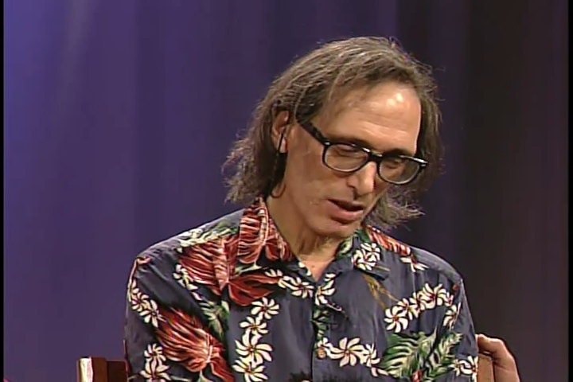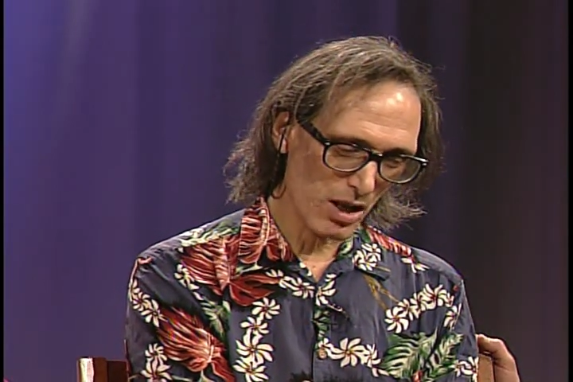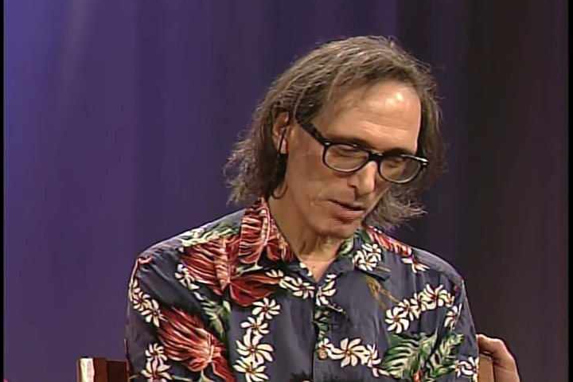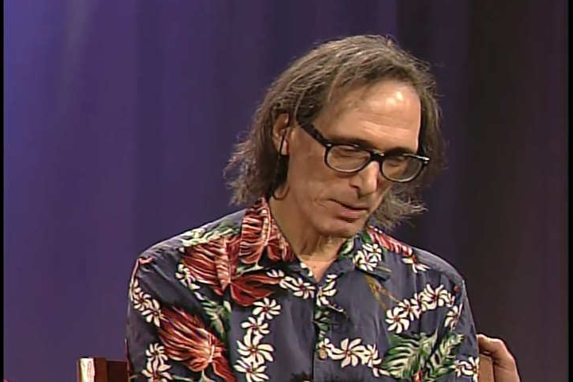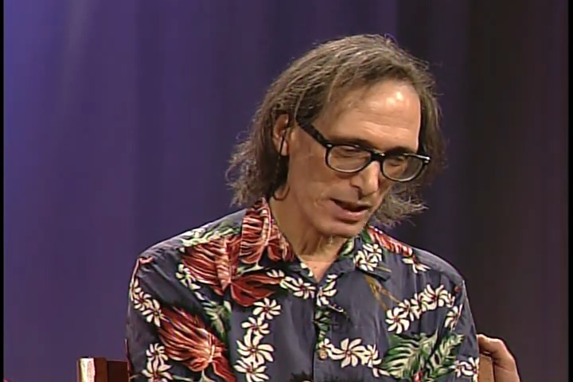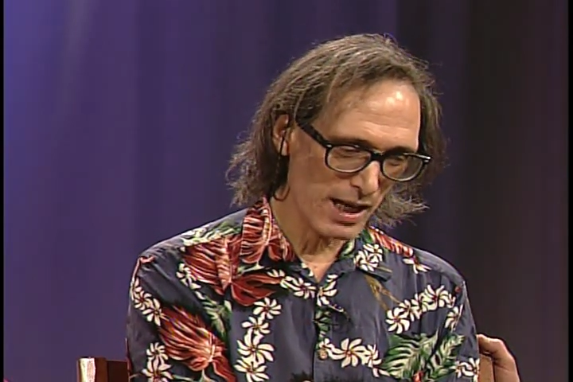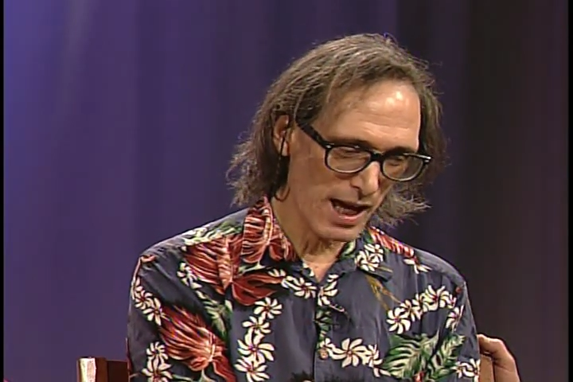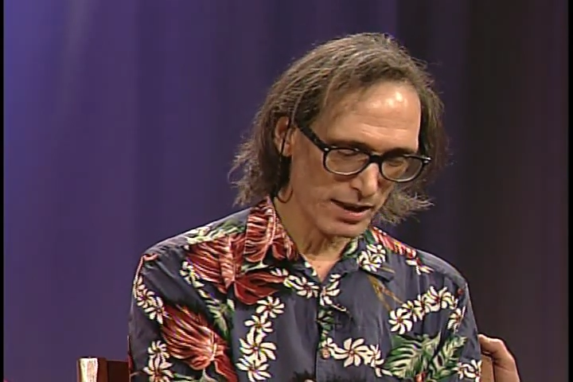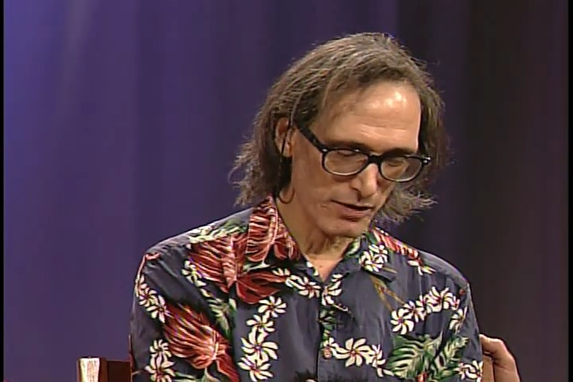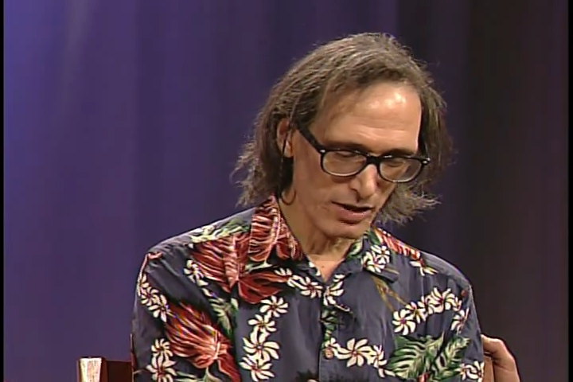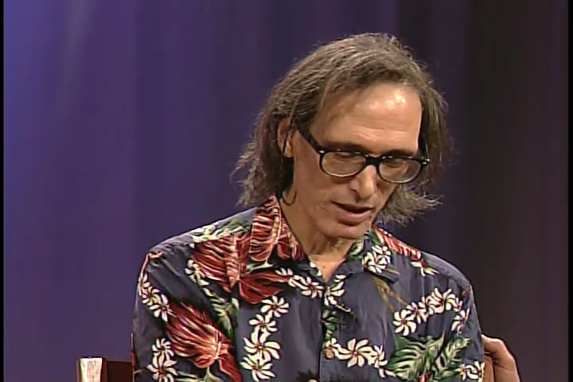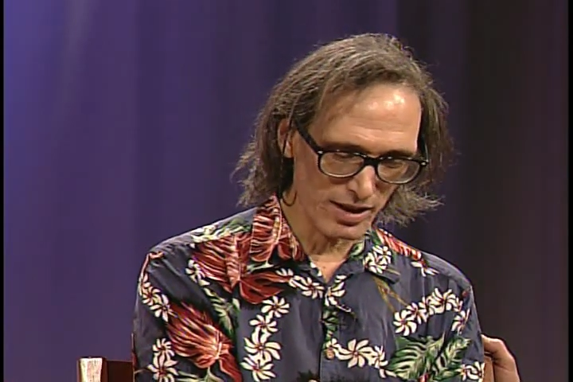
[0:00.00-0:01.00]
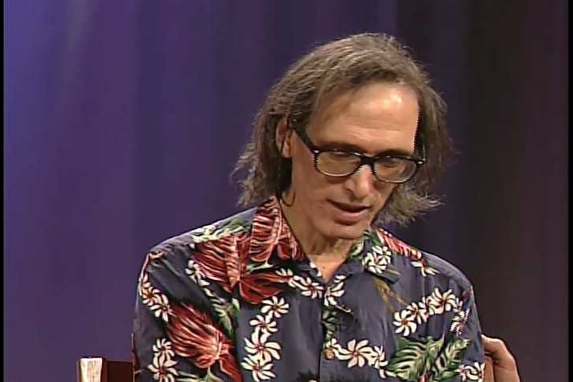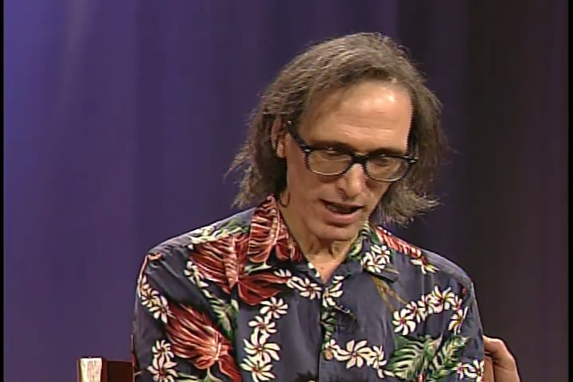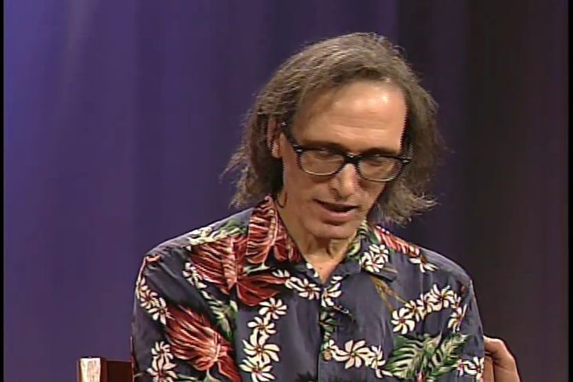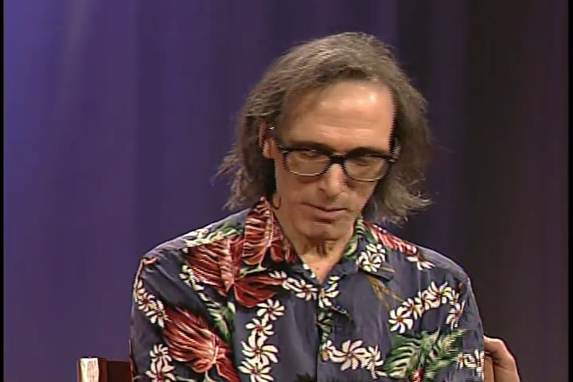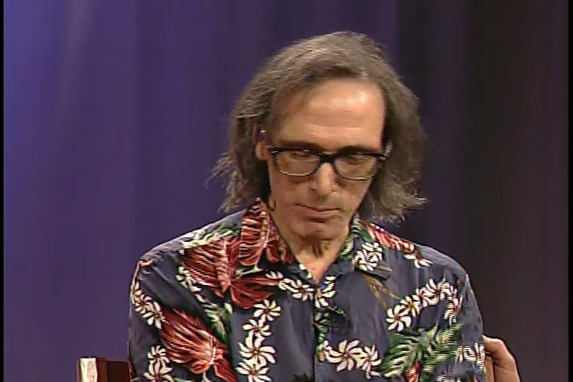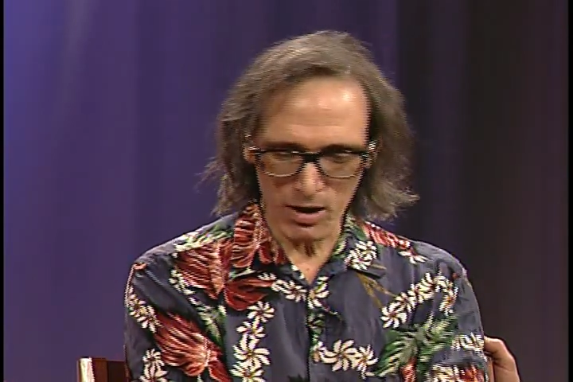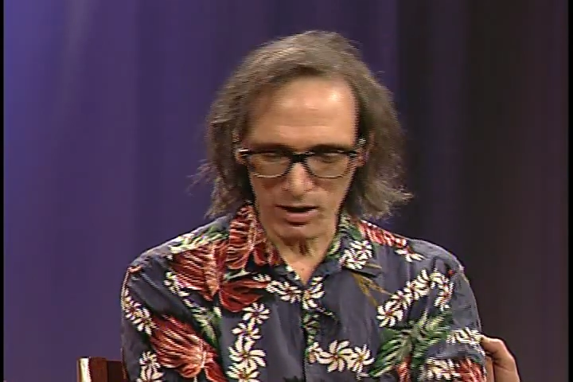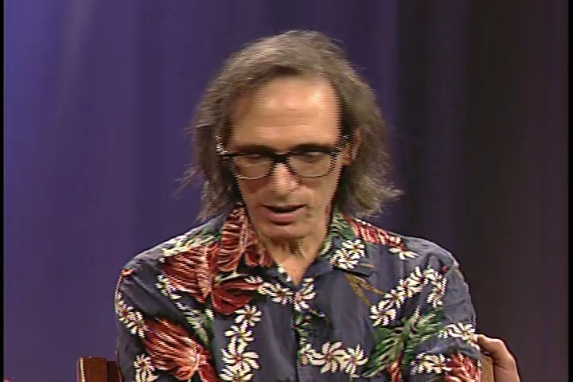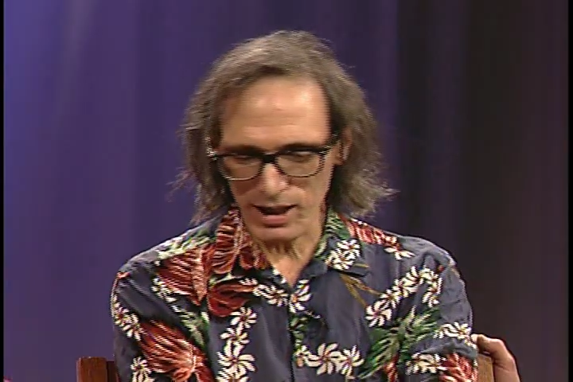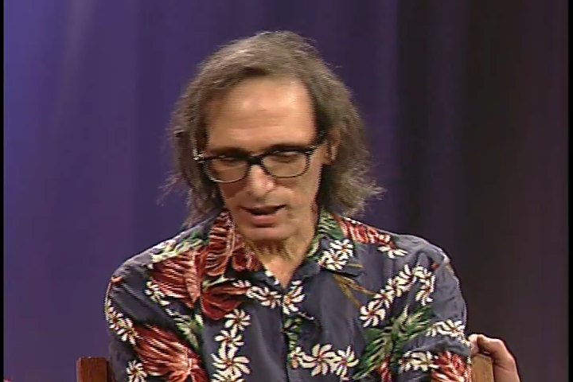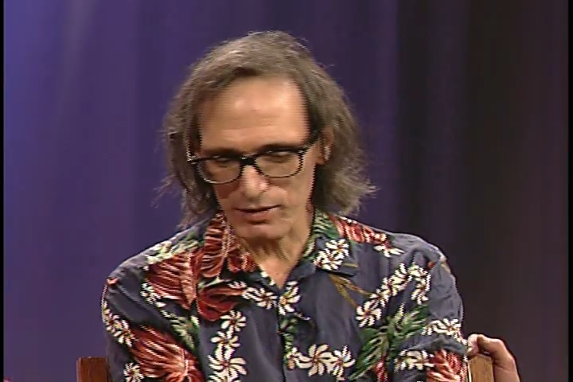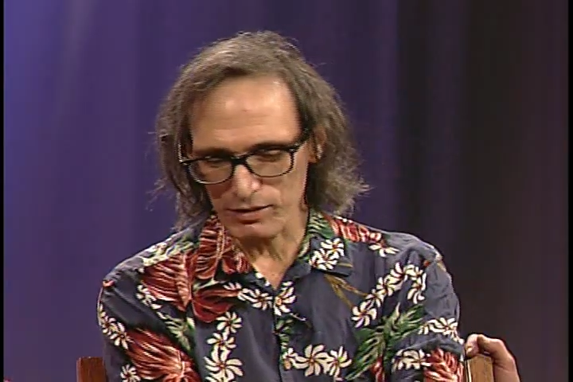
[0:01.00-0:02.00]
call me an activist is setting the bar
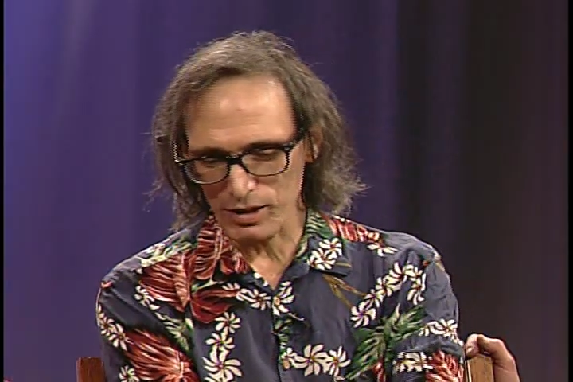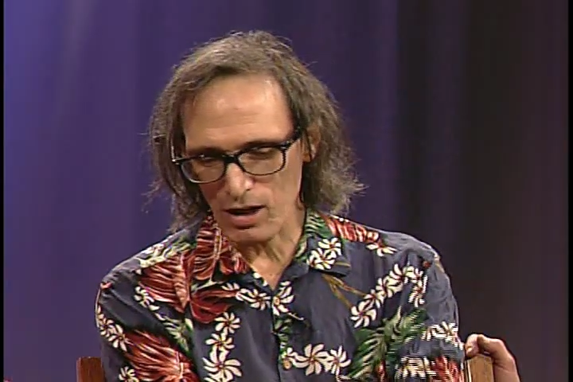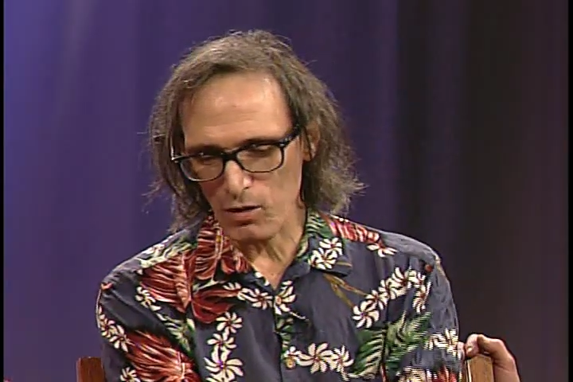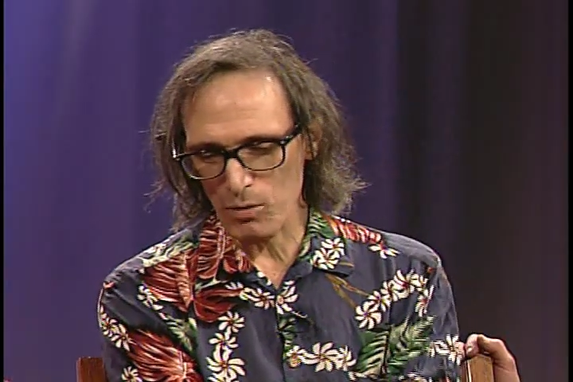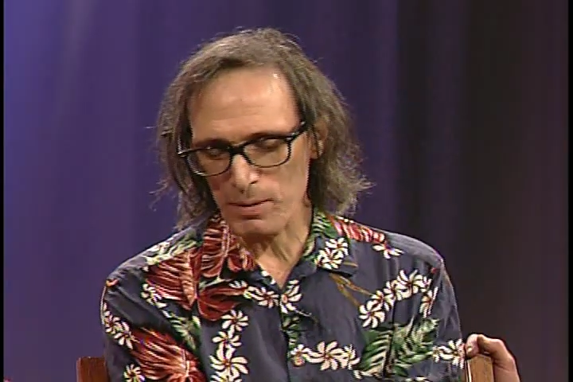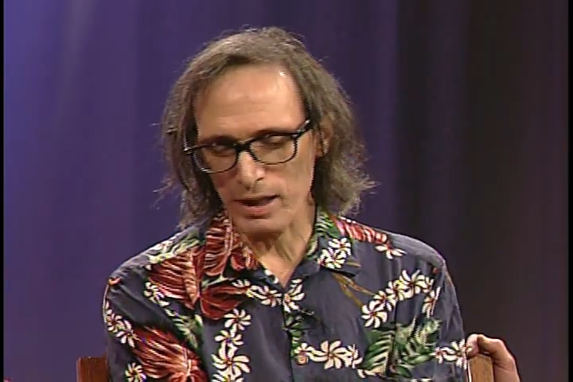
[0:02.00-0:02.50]
kind of low,